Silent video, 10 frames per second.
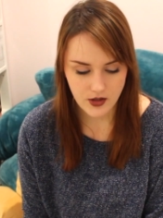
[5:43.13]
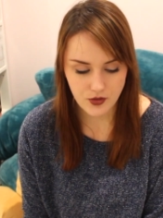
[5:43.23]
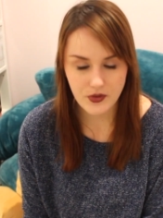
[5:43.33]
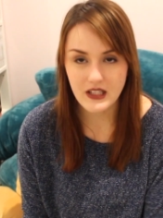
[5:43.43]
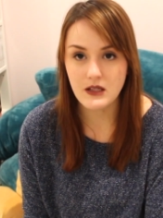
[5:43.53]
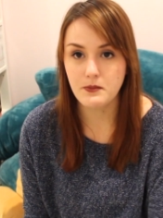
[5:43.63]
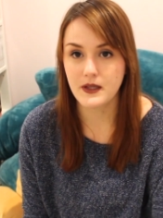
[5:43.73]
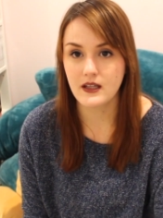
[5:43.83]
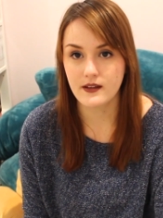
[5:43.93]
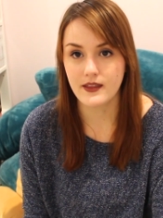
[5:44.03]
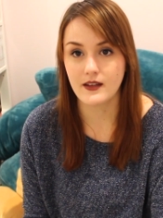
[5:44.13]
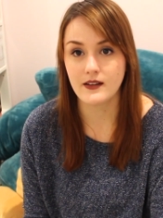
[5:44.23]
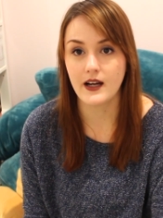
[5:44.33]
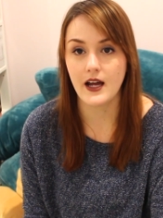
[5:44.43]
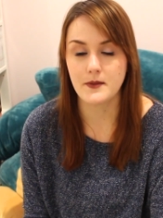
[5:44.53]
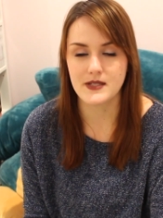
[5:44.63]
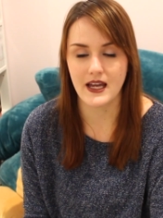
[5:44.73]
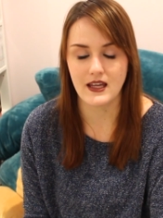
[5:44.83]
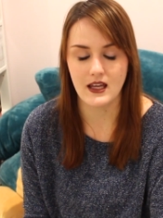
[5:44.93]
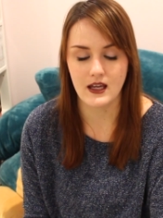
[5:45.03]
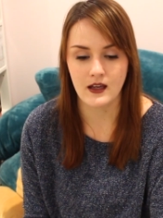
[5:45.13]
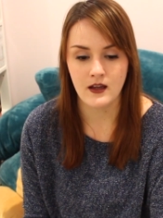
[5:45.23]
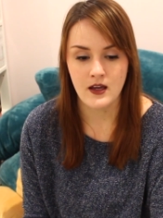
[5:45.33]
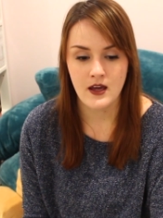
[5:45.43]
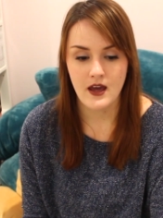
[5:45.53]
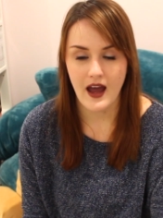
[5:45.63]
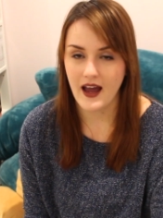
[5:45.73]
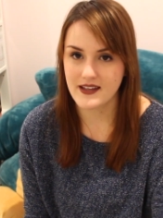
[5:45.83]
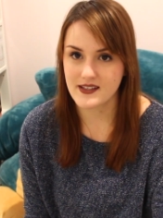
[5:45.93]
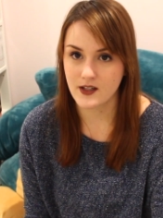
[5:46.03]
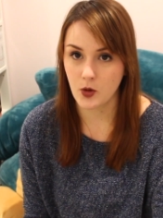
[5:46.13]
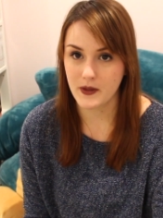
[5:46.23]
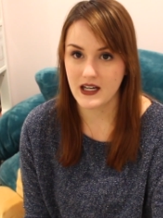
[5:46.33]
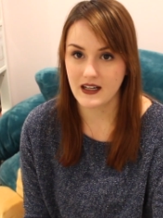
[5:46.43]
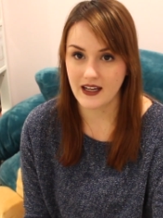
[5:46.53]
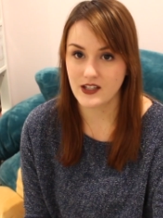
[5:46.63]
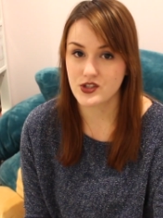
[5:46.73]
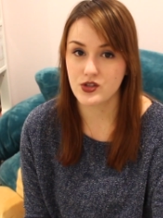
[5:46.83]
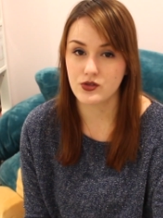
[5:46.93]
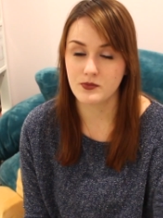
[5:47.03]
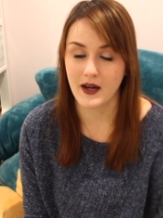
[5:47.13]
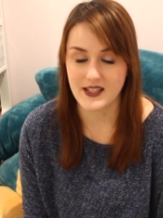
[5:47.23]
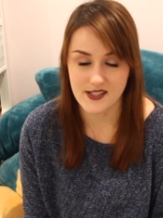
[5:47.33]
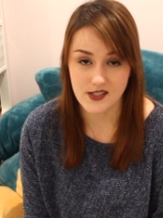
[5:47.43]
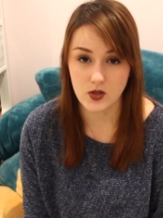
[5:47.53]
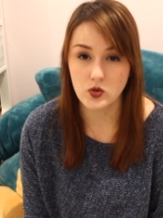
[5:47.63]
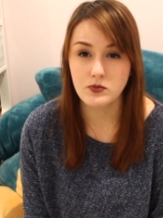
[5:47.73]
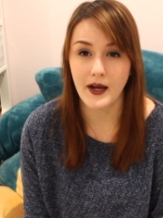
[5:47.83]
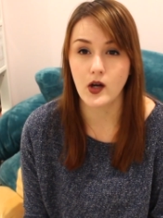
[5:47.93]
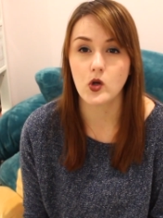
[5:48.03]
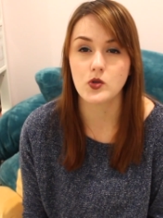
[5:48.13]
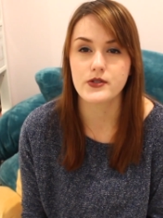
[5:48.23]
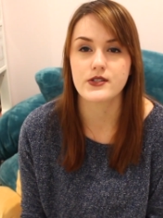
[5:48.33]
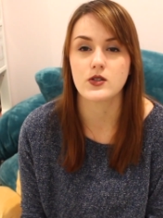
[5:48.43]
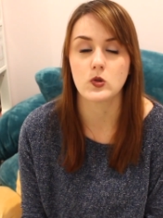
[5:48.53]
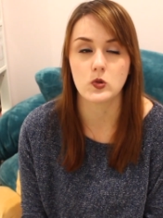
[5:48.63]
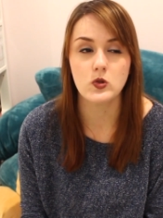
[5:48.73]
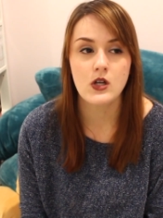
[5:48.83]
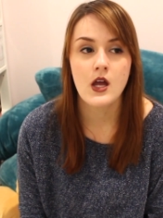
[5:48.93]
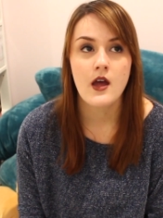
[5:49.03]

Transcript: The really big thing that I'm taking as an omiyage to my school, my whole school,